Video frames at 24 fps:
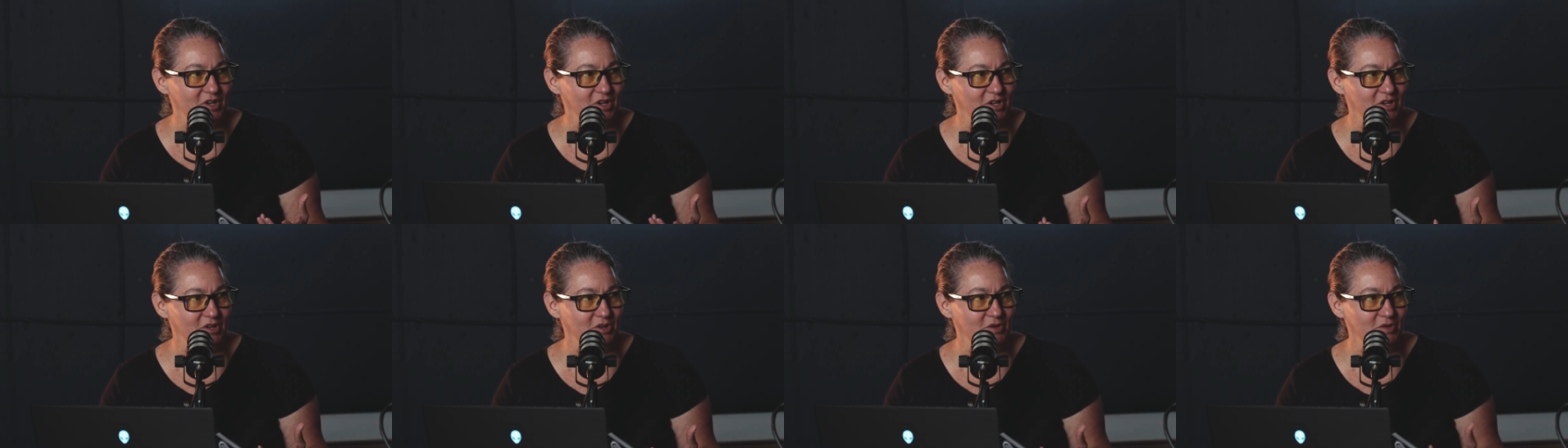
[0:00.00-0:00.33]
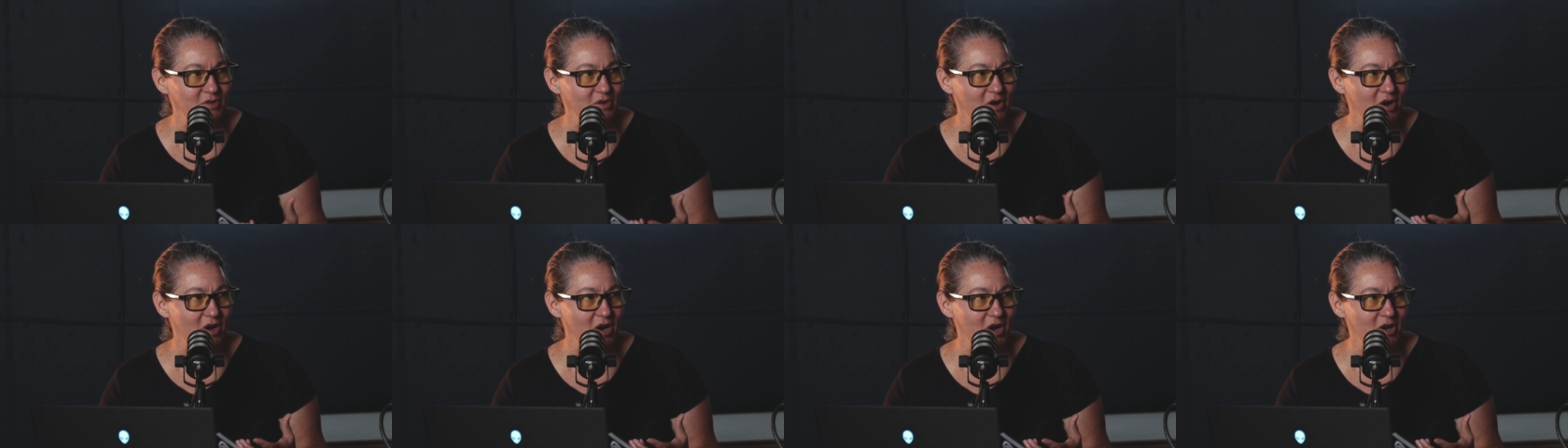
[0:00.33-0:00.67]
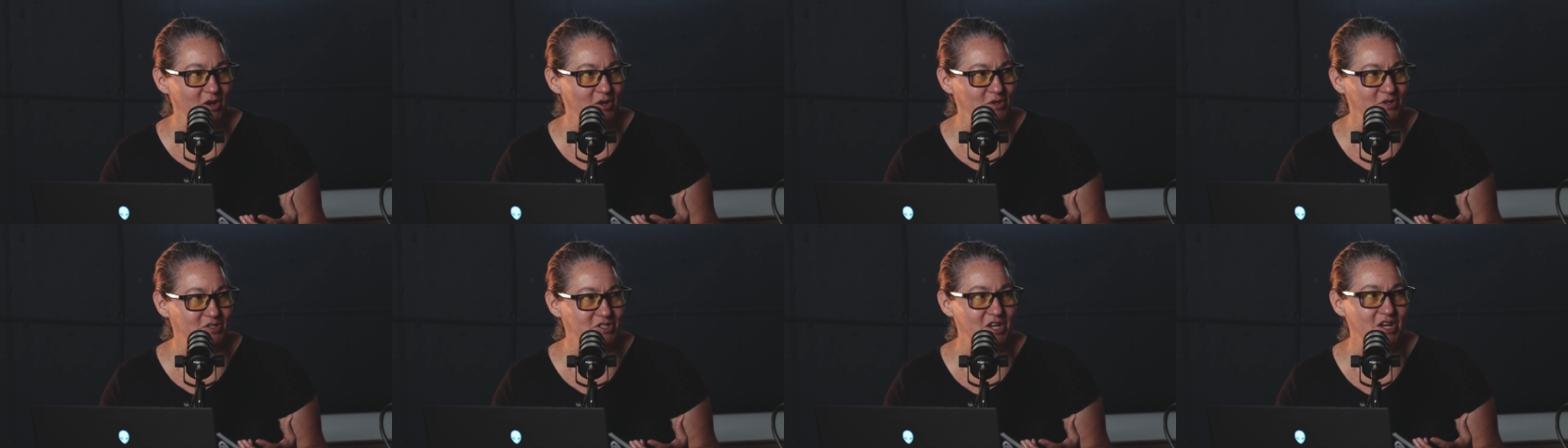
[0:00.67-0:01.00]
Are you
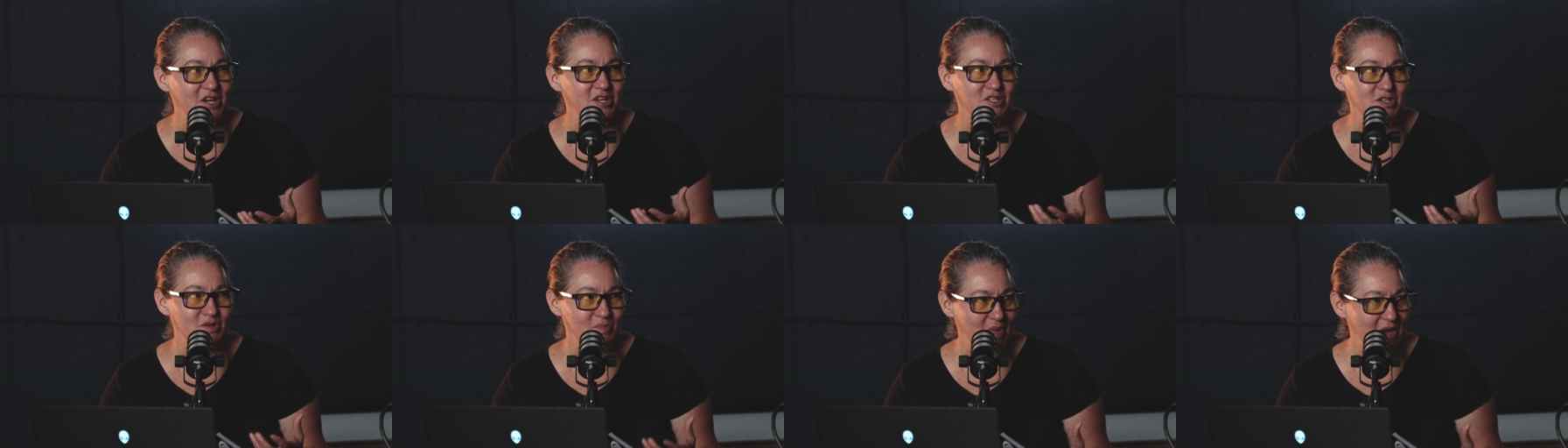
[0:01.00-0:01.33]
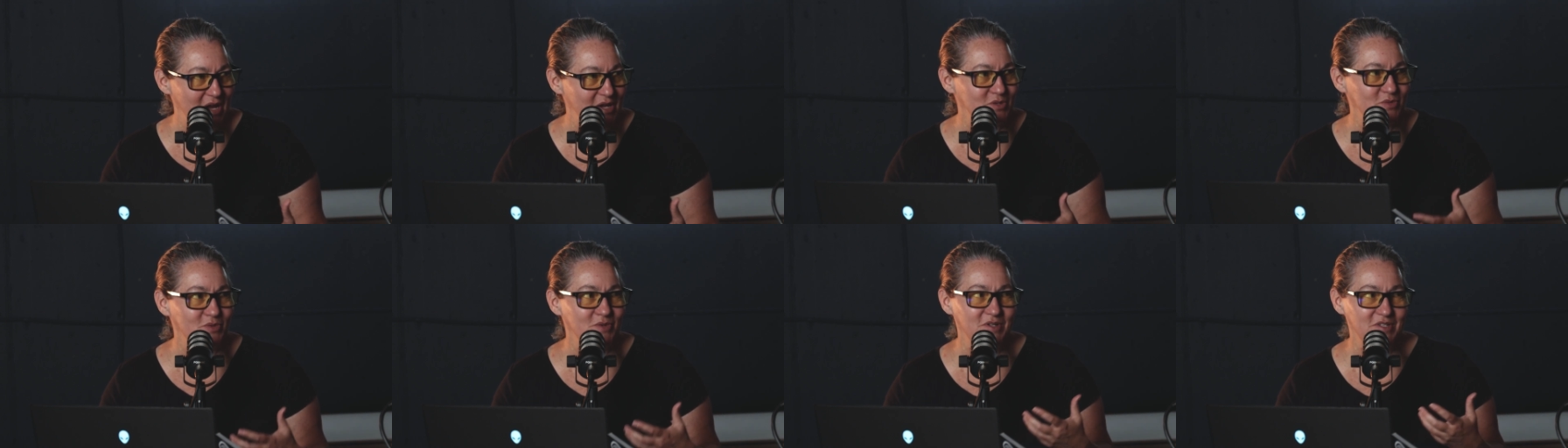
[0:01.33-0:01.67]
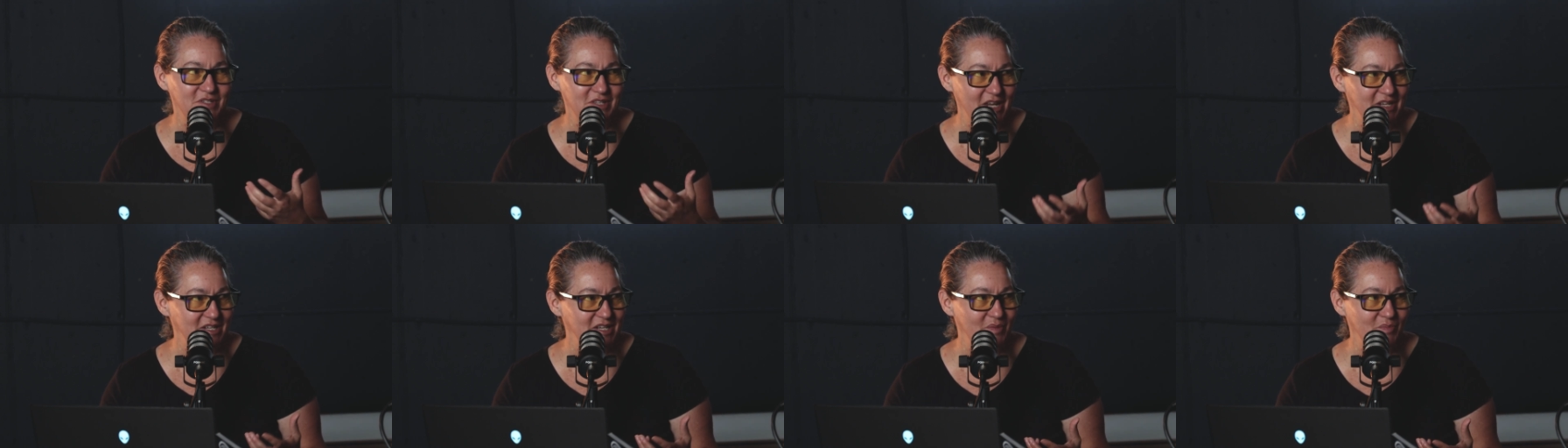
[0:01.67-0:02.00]
changing
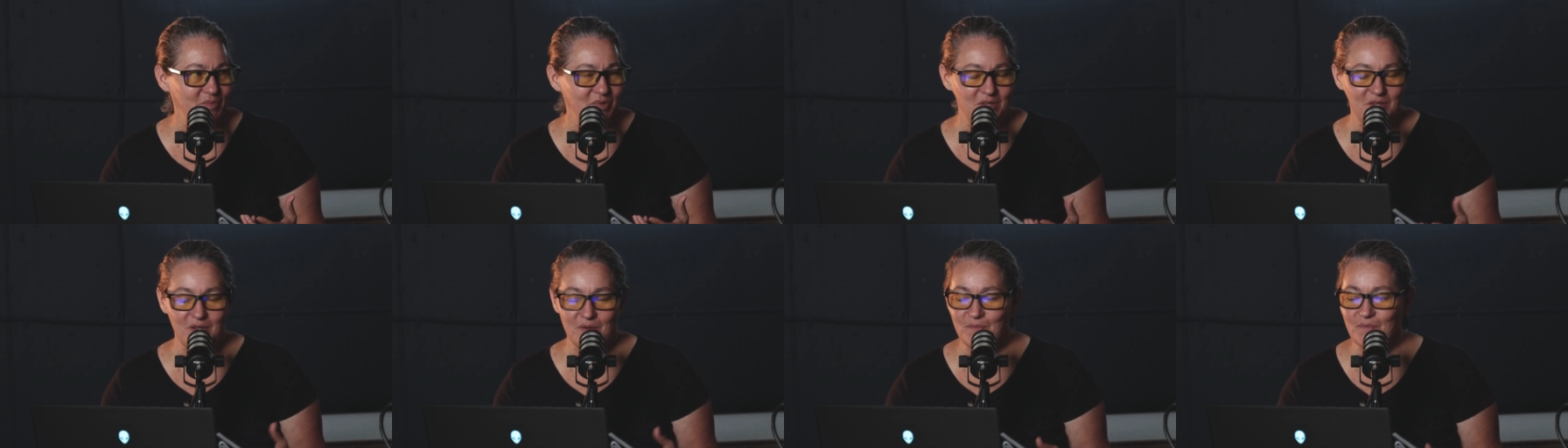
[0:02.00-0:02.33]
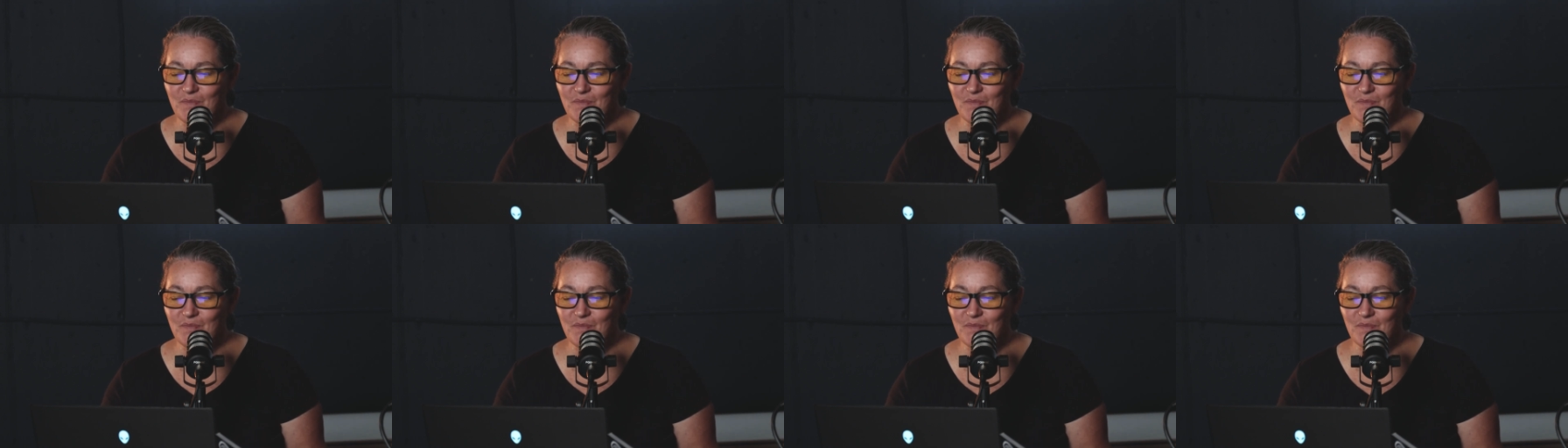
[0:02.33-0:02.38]
passwords, that type of thing?